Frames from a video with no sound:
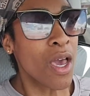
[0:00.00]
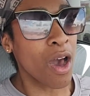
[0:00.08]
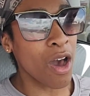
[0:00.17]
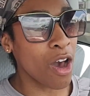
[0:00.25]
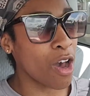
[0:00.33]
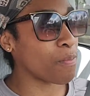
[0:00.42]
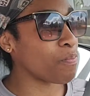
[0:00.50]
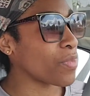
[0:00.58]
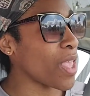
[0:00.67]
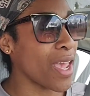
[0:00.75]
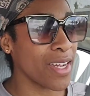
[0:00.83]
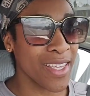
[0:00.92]

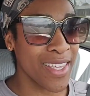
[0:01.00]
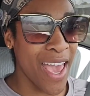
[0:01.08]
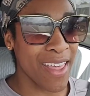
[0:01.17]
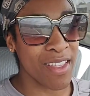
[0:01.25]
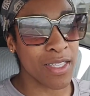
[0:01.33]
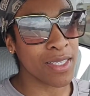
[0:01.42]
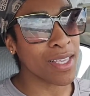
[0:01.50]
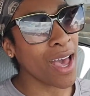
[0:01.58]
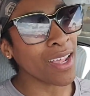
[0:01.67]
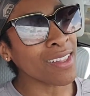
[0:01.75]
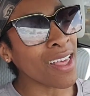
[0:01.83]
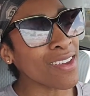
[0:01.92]
And again, this is
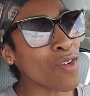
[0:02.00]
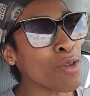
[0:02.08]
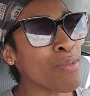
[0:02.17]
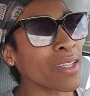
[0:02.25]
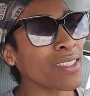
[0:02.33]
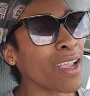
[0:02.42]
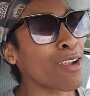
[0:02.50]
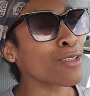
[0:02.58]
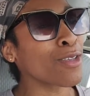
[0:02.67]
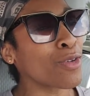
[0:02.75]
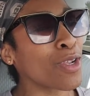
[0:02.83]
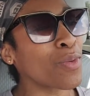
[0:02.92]
kind of like going back to
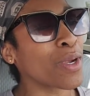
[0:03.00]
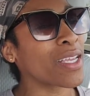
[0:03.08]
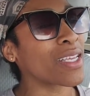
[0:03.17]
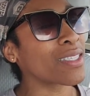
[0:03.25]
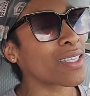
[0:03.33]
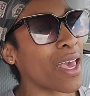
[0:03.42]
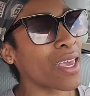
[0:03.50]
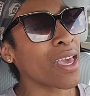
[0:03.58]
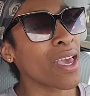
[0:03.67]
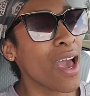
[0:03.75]
Arizona where he's like,